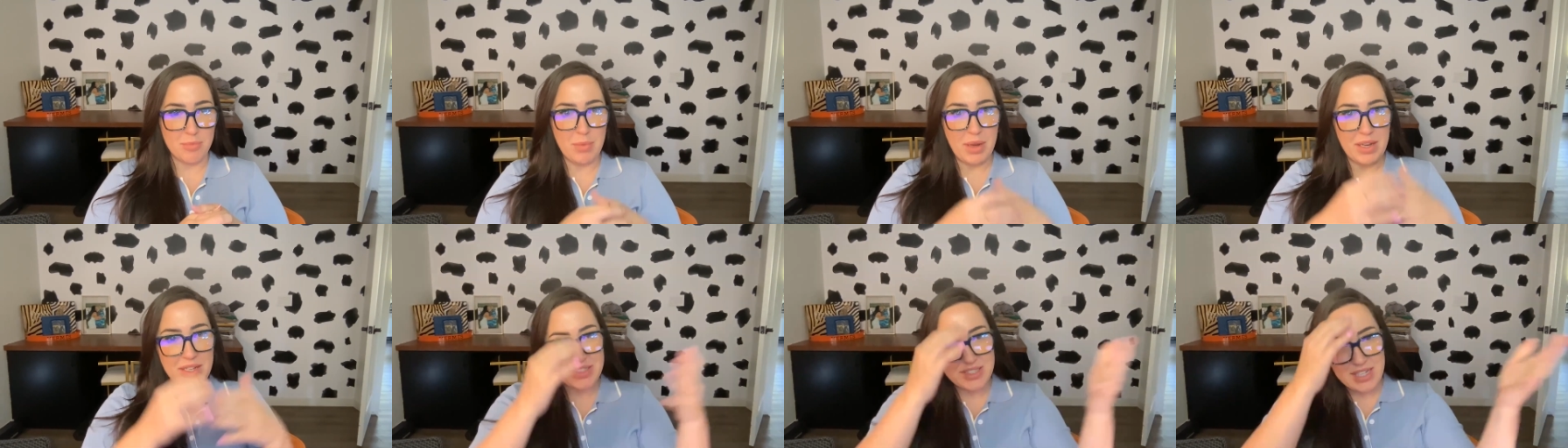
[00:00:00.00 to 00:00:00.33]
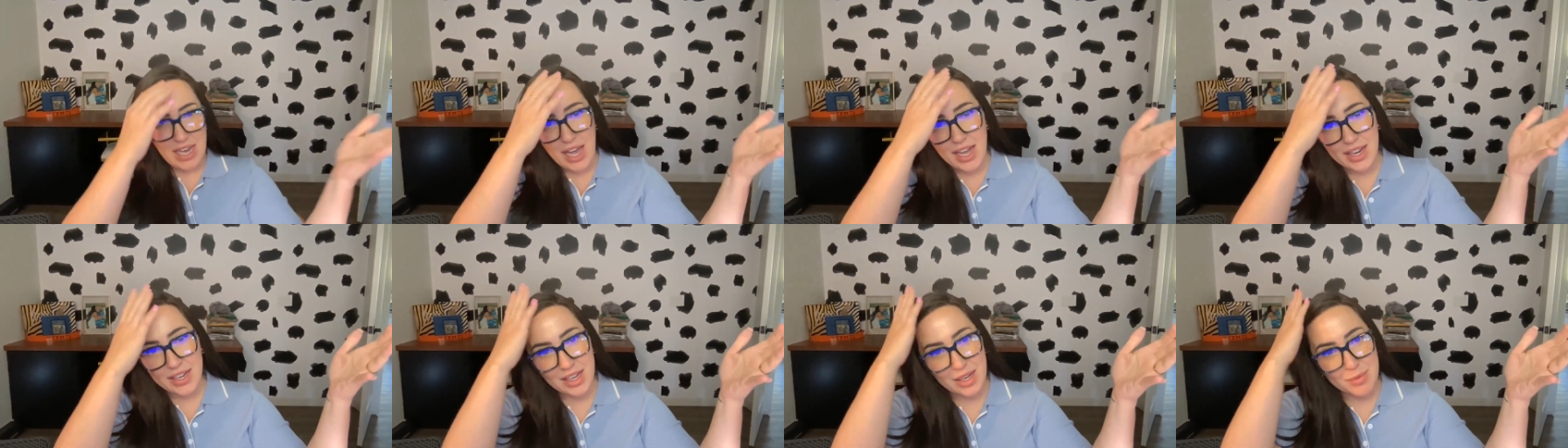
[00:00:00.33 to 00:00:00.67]
My
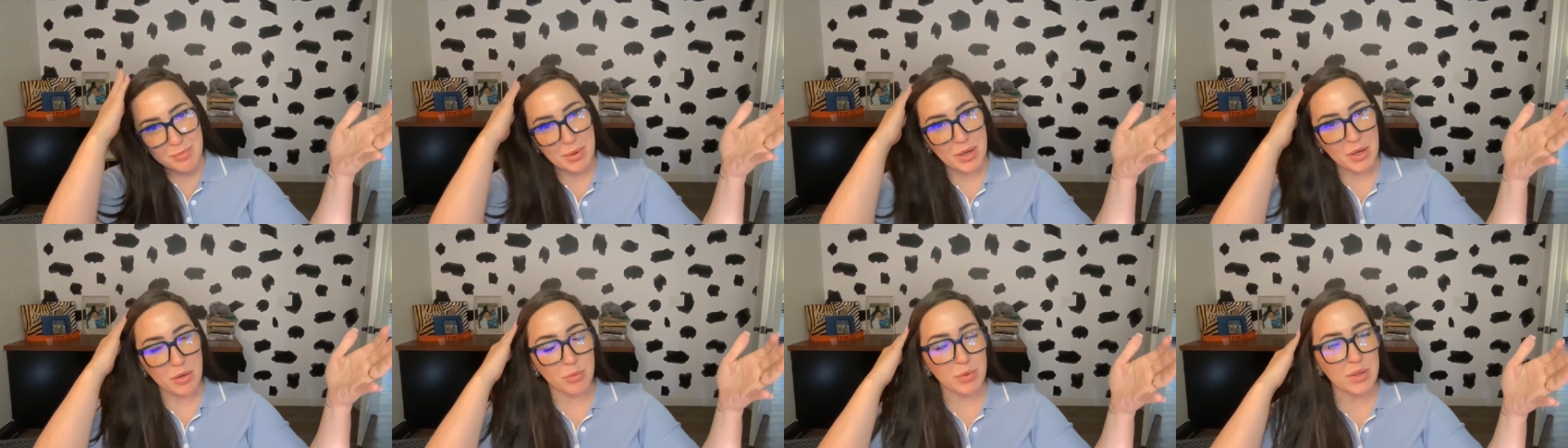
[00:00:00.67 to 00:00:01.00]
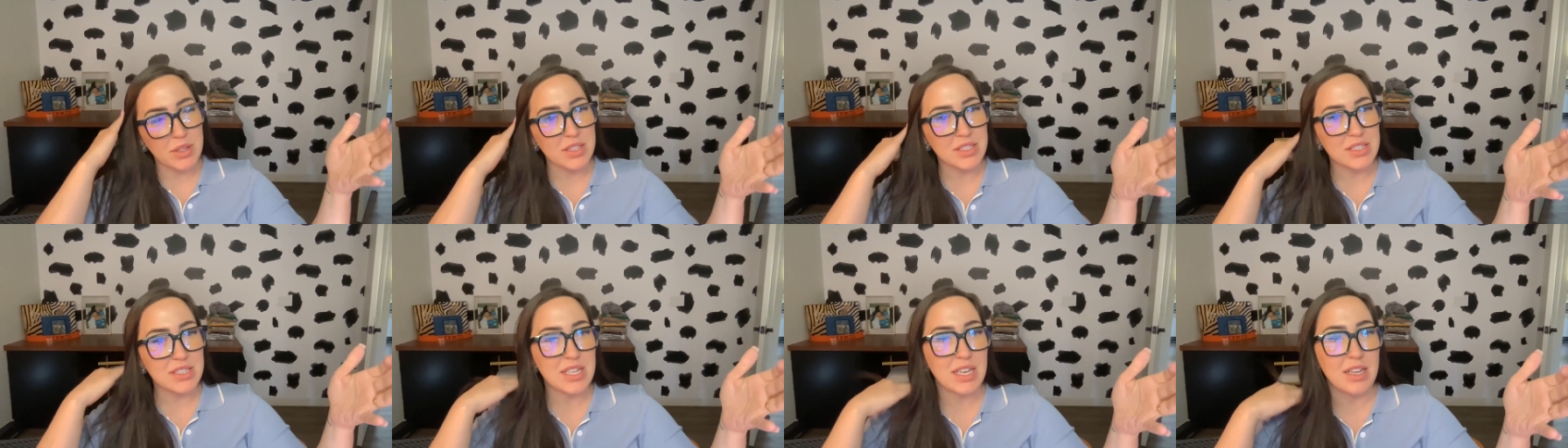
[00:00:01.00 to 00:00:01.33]
dad had been a
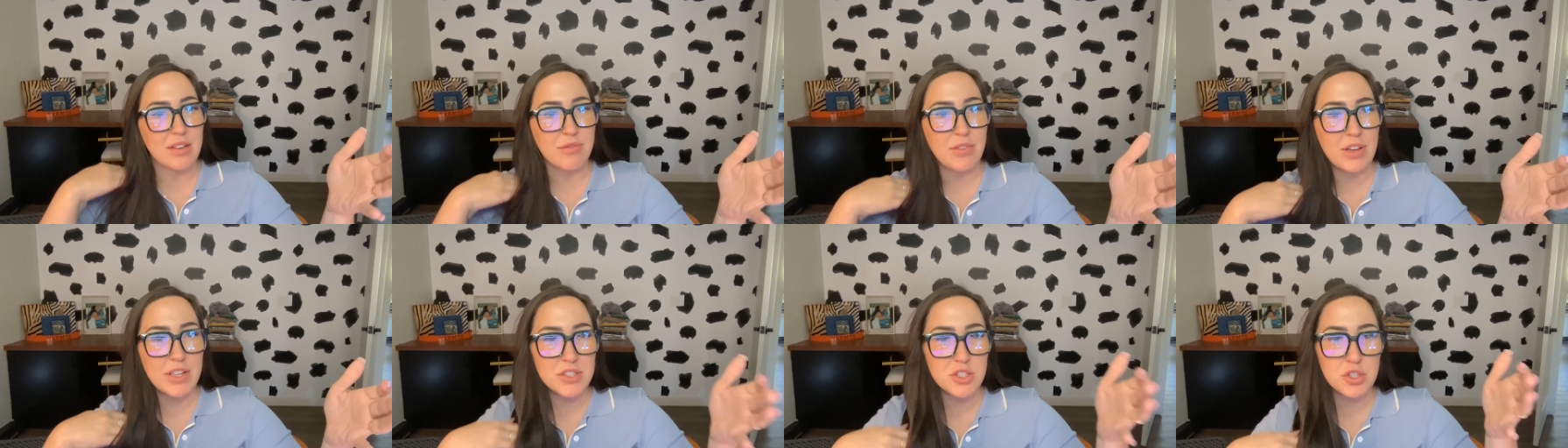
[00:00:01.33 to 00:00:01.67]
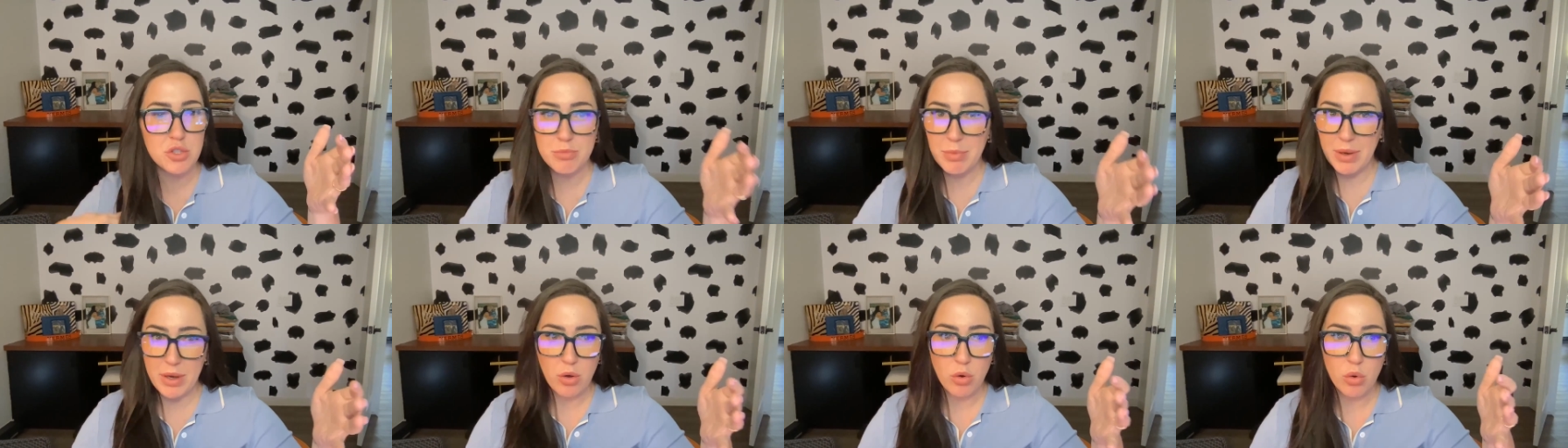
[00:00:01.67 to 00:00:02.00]
real estate
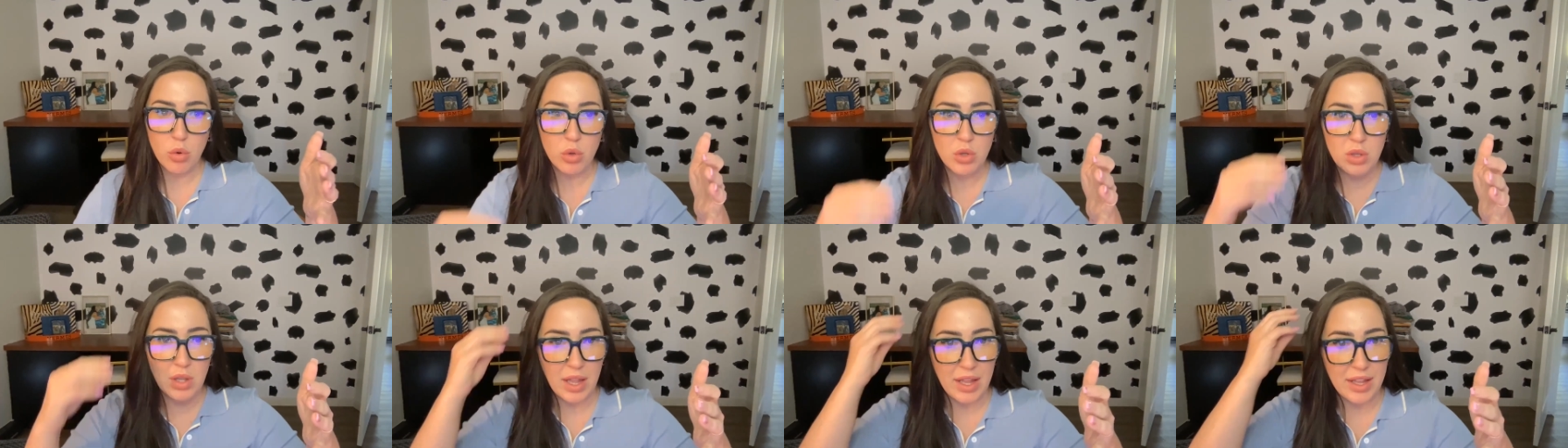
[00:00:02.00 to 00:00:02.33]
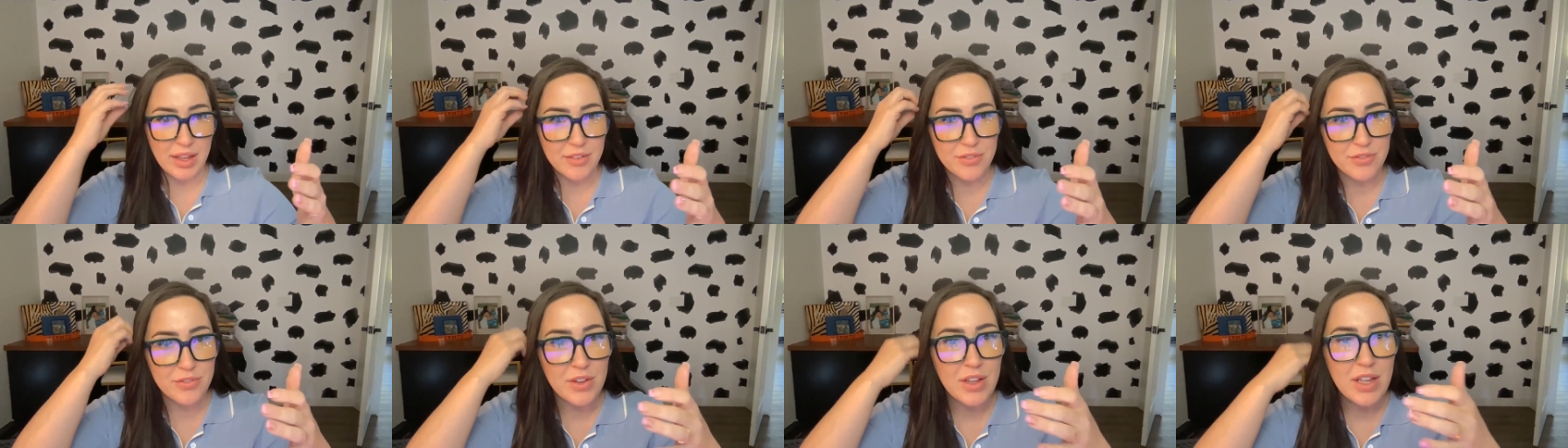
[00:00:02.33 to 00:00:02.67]
investor my whole
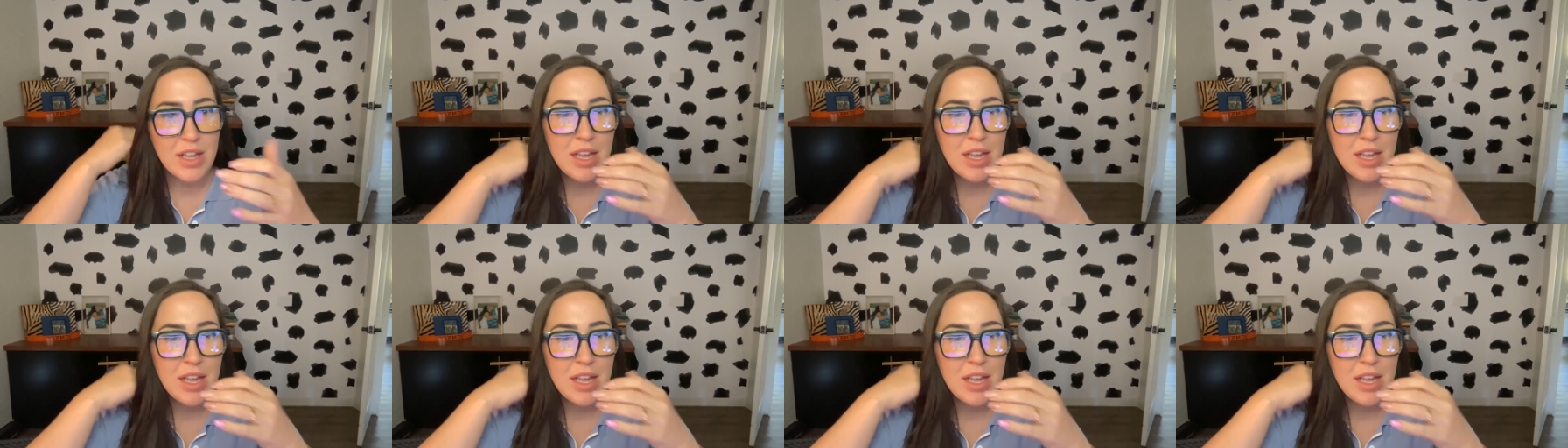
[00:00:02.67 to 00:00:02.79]
life,